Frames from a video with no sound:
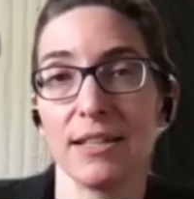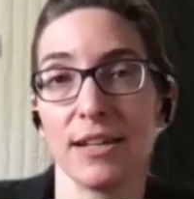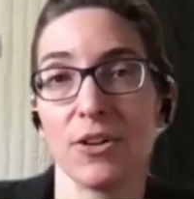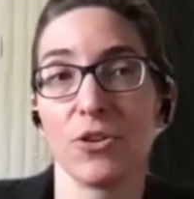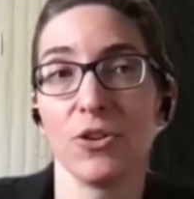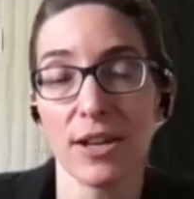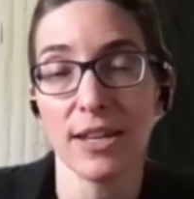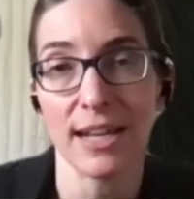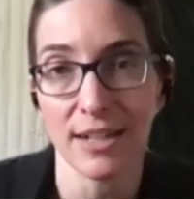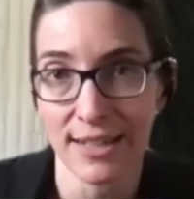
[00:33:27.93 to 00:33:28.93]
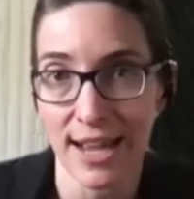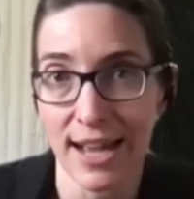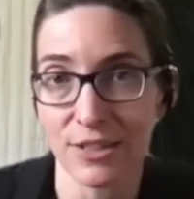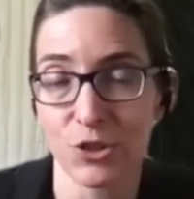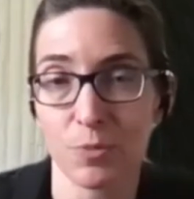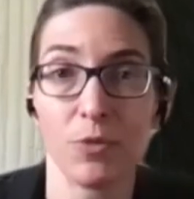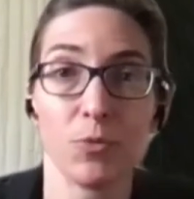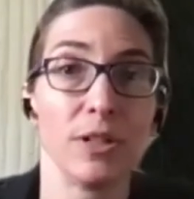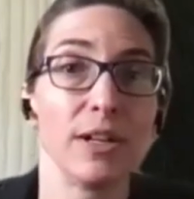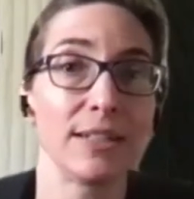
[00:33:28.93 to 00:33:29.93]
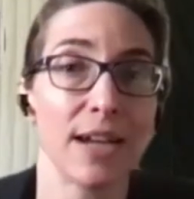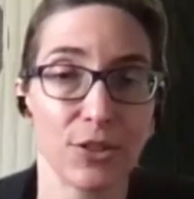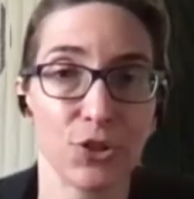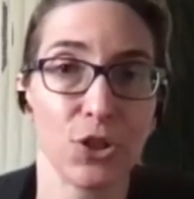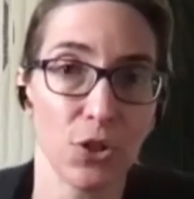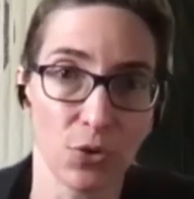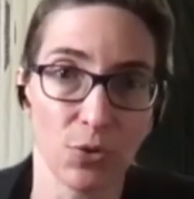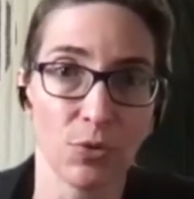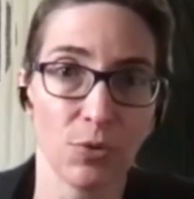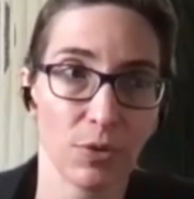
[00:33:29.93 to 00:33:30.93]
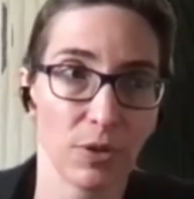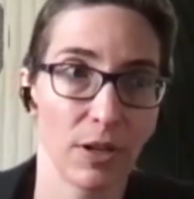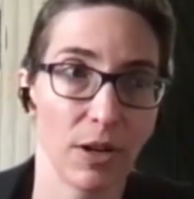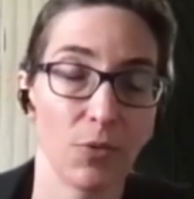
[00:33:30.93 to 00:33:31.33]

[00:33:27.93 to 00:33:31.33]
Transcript: that are not yet attached but will attach to you uh,